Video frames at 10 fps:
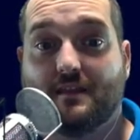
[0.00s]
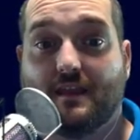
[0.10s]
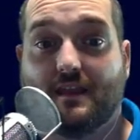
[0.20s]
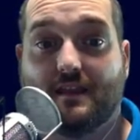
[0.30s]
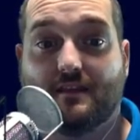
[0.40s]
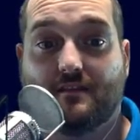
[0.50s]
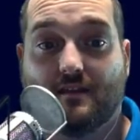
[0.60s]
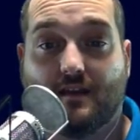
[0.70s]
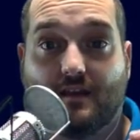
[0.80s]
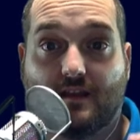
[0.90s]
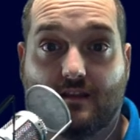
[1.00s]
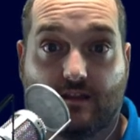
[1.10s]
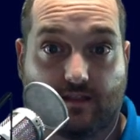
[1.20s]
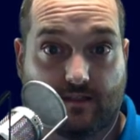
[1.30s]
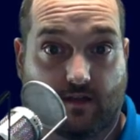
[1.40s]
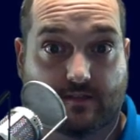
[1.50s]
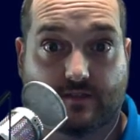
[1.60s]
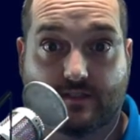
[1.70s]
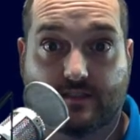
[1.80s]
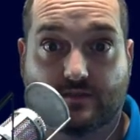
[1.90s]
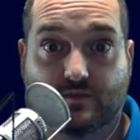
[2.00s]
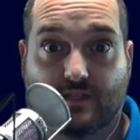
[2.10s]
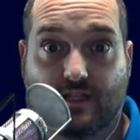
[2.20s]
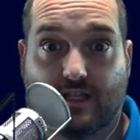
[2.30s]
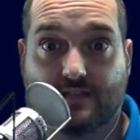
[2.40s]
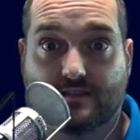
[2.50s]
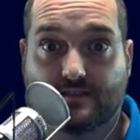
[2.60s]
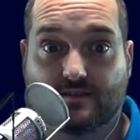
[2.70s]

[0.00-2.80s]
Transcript: And uh, it, it also deals with Alexa.